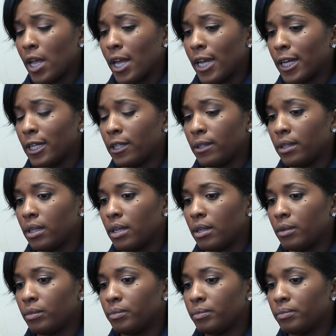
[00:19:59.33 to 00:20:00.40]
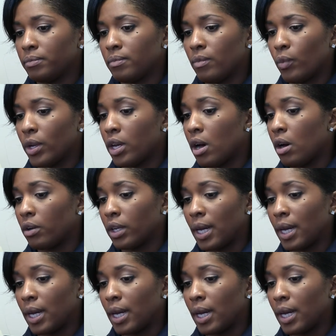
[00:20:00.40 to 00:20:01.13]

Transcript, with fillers: And uh, we called a